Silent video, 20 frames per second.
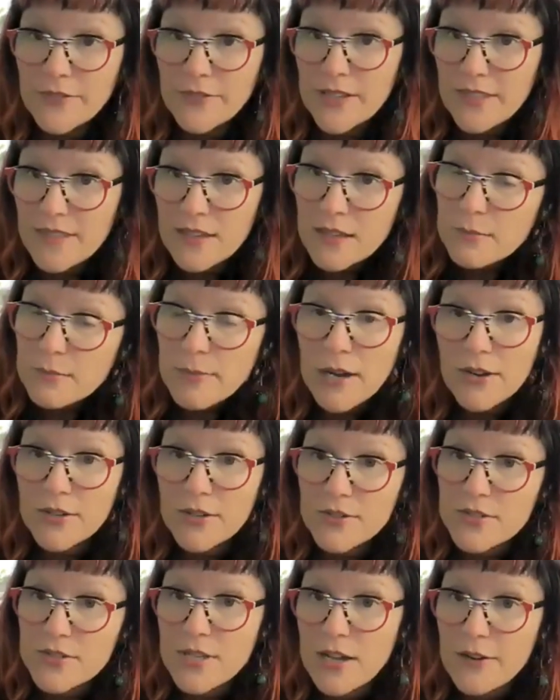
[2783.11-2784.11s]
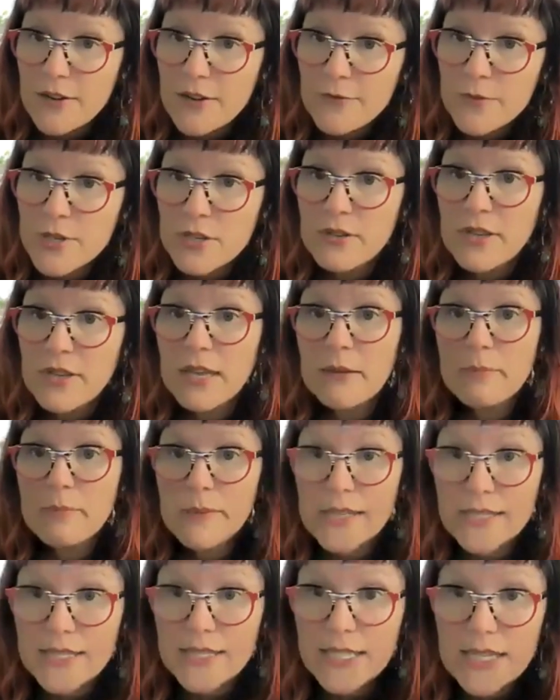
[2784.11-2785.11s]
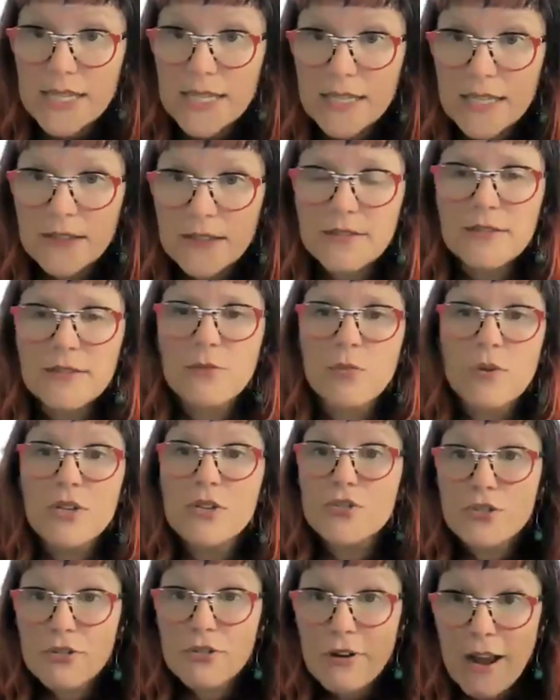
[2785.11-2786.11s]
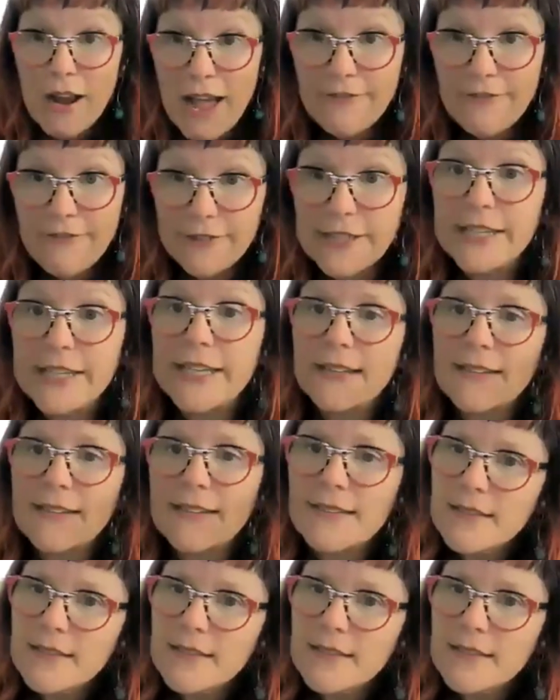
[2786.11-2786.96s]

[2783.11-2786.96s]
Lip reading: like think about yourself when you get busy, or when you're traveling.